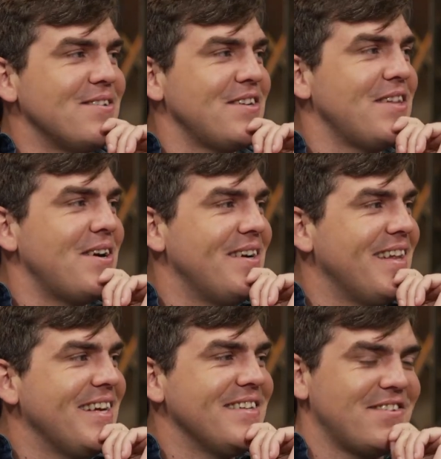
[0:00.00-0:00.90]
goes in there and
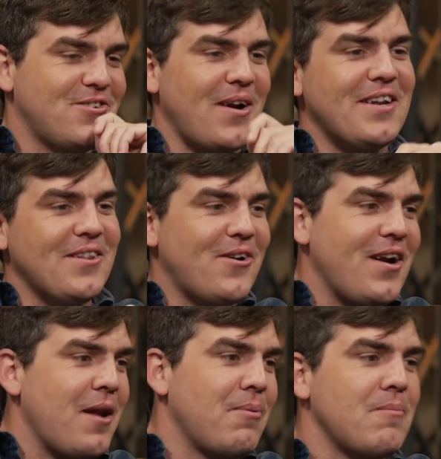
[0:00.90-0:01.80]
the, he's trying to
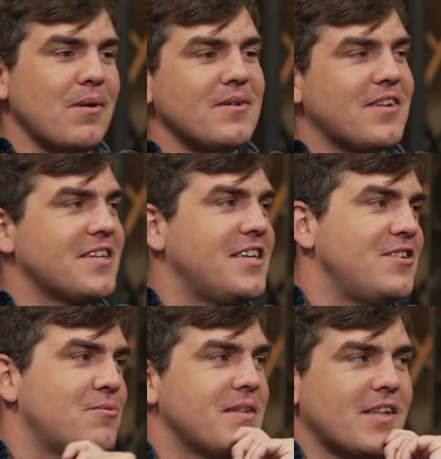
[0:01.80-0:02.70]
learn how to play ping pong. He's like,
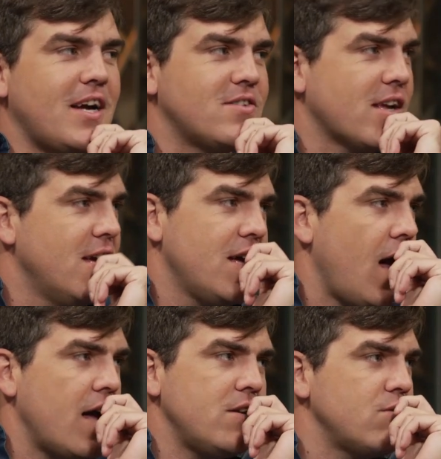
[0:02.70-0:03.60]
teach me. And the guy's like,
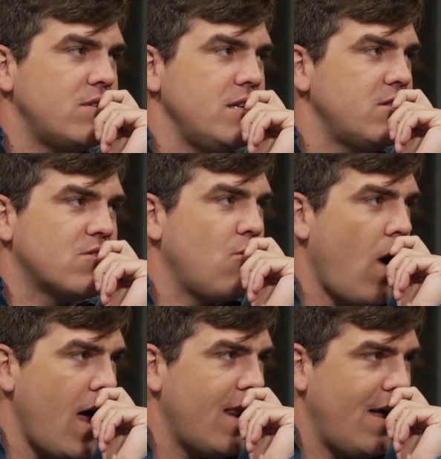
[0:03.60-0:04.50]
I know teach
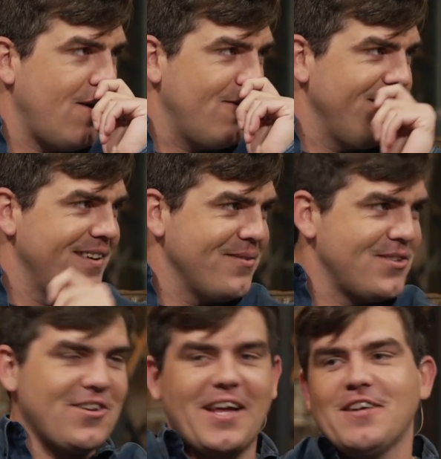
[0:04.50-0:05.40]
Guilo,
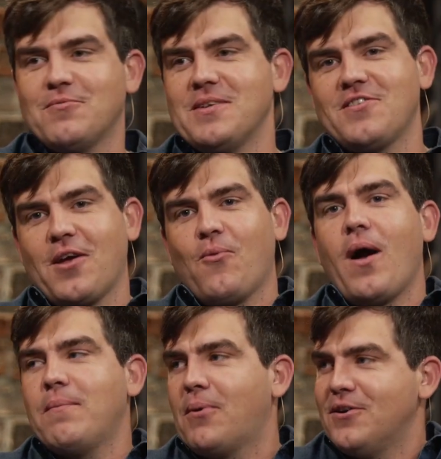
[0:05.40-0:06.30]
which I guess means the like
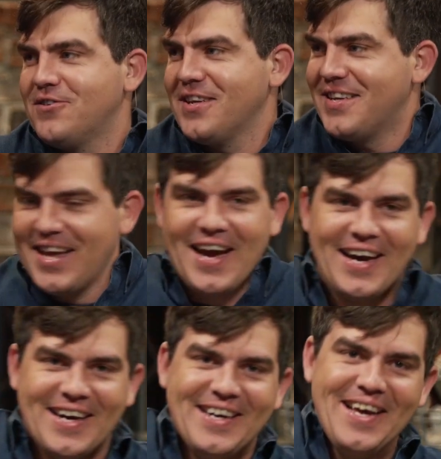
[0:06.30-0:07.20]
blind guy. Person.
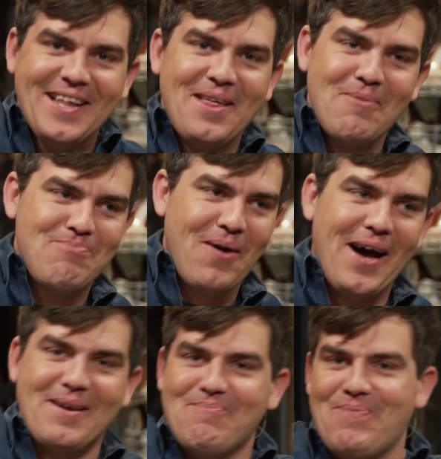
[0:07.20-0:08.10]
Yeah. The
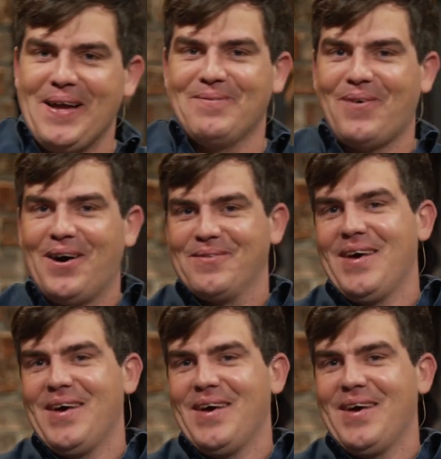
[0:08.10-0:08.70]
blind ping pong